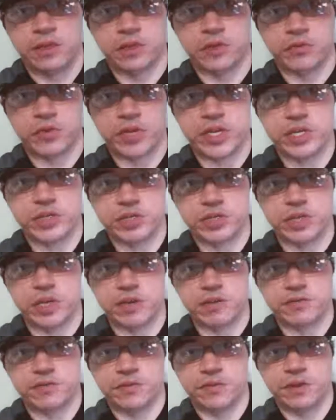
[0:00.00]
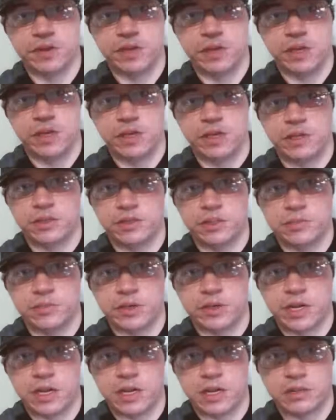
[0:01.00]
green stuff, and
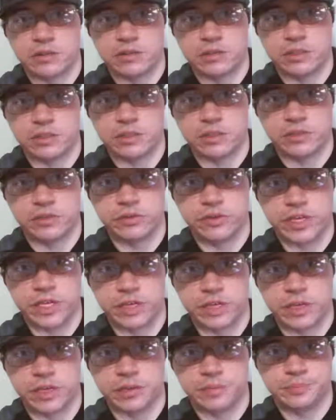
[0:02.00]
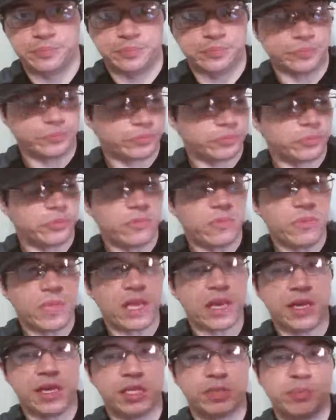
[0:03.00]
chimarrão is the drink.
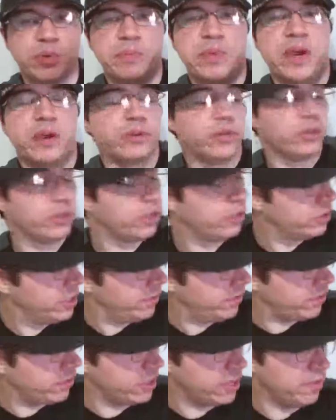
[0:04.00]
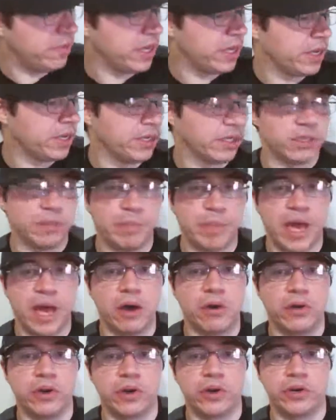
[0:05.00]
And it's prepared a little differently because it's a
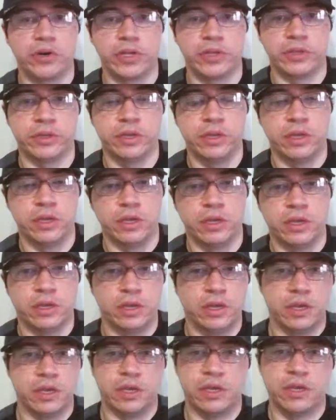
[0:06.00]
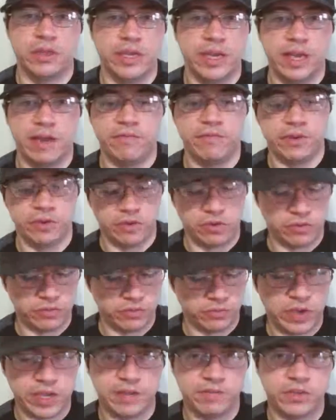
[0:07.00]
powder, and they have their
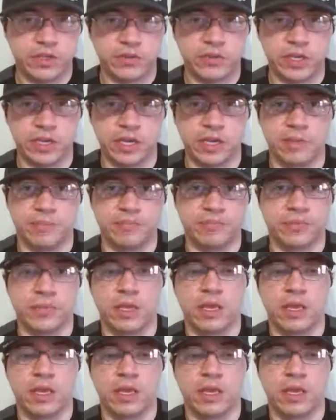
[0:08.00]
own way of doing it.